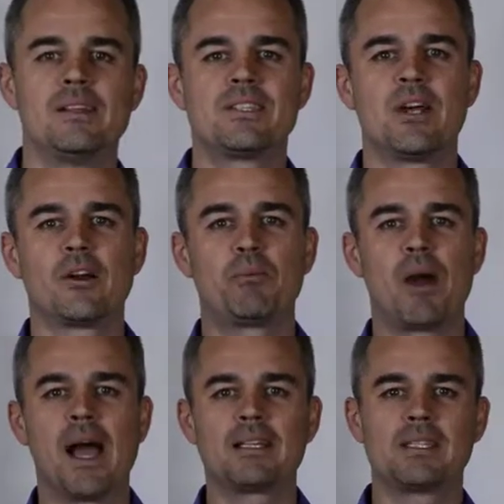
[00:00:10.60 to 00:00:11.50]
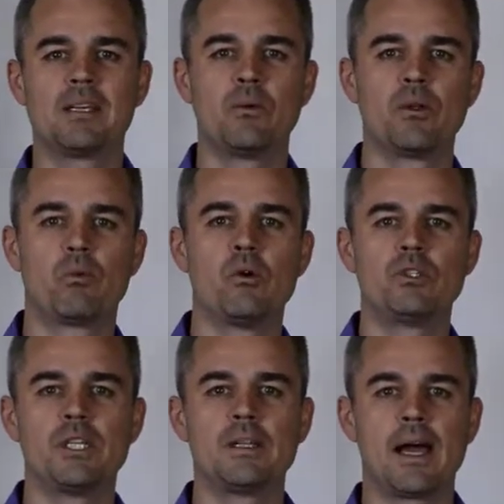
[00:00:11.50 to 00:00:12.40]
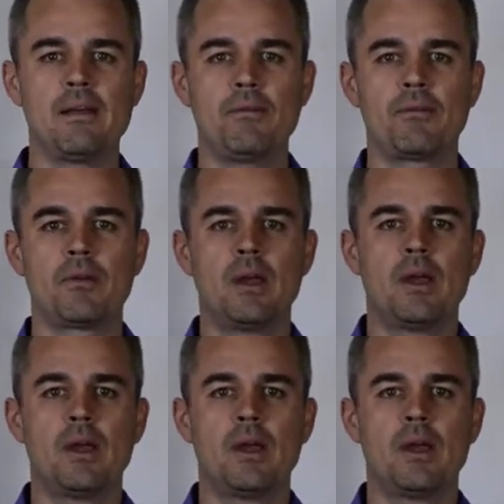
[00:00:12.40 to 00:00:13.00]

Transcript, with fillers: this is Dr. Paxton with Wuji Life.